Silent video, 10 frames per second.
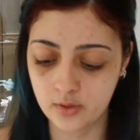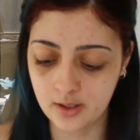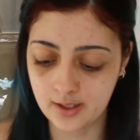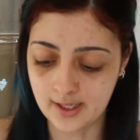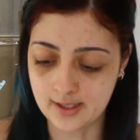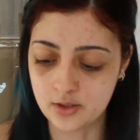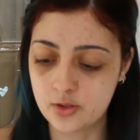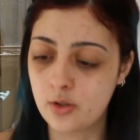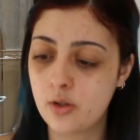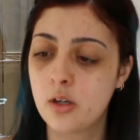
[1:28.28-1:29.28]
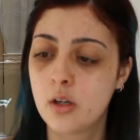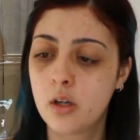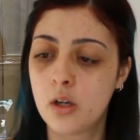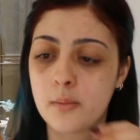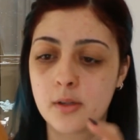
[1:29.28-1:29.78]
Okay, so
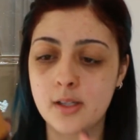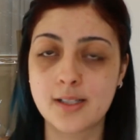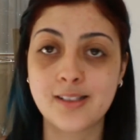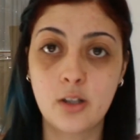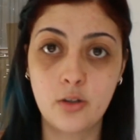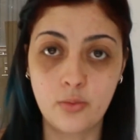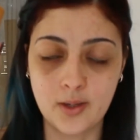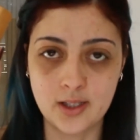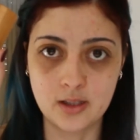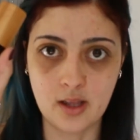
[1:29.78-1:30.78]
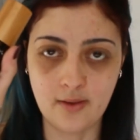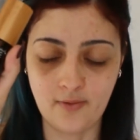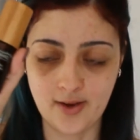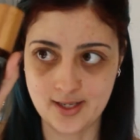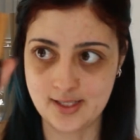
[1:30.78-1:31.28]
I'm going to start off with
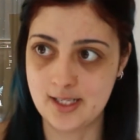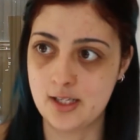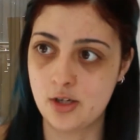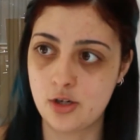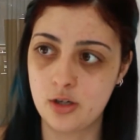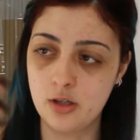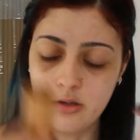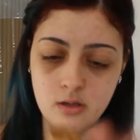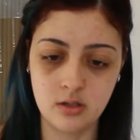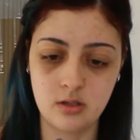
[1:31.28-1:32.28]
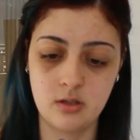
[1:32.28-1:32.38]
foundation.